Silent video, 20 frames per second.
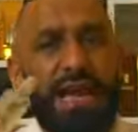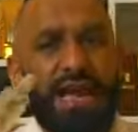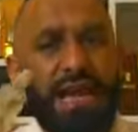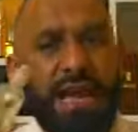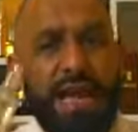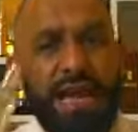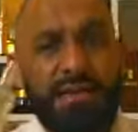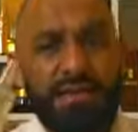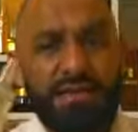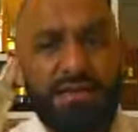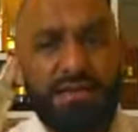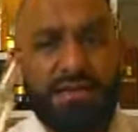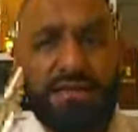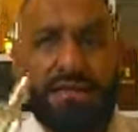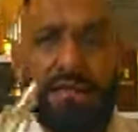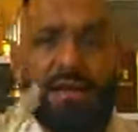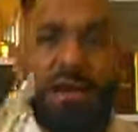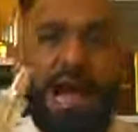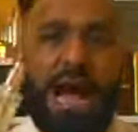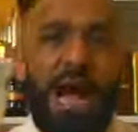In
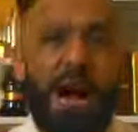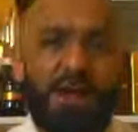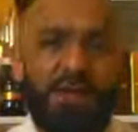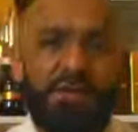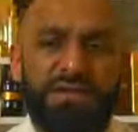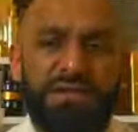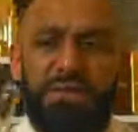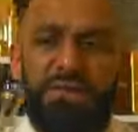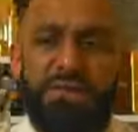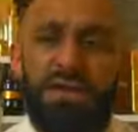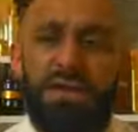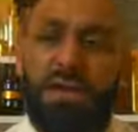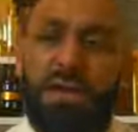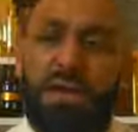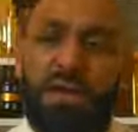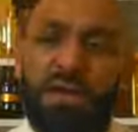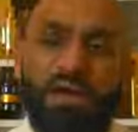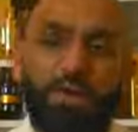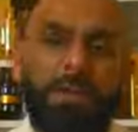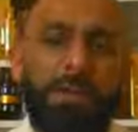summer, out of summer,
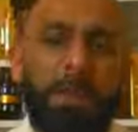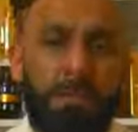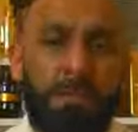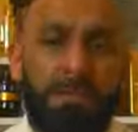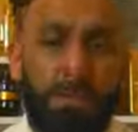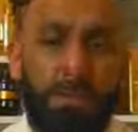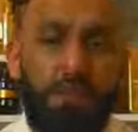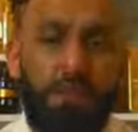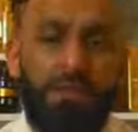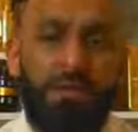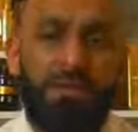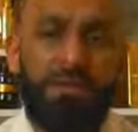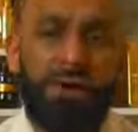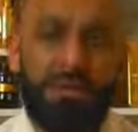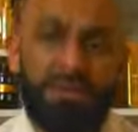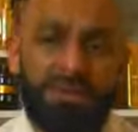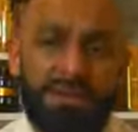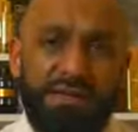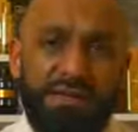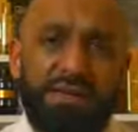the more
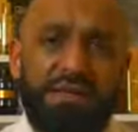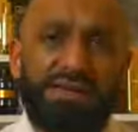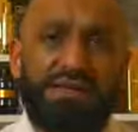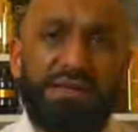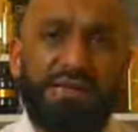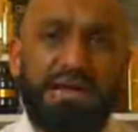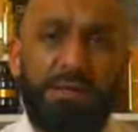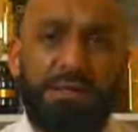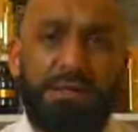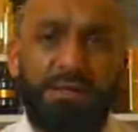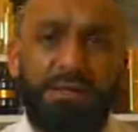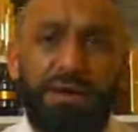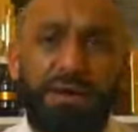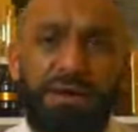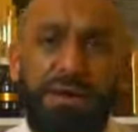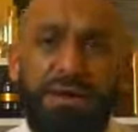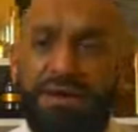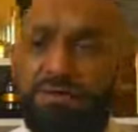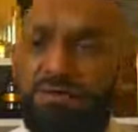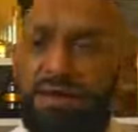versatility I'm going to
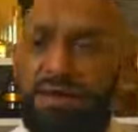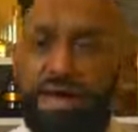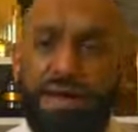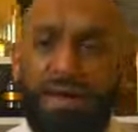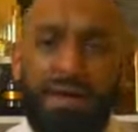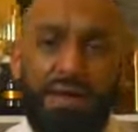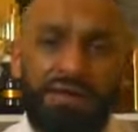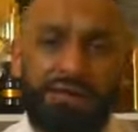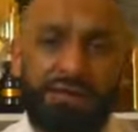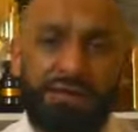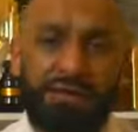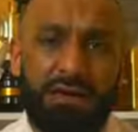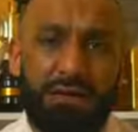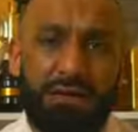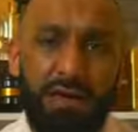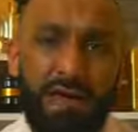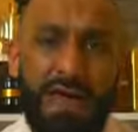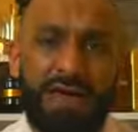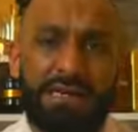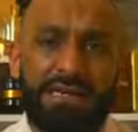give is to
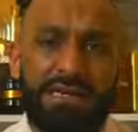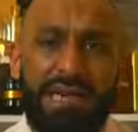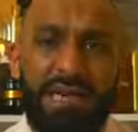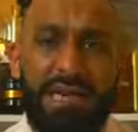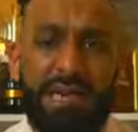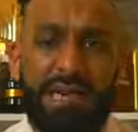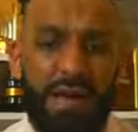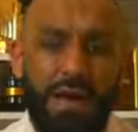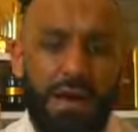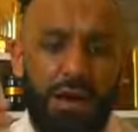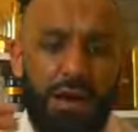Black Tie.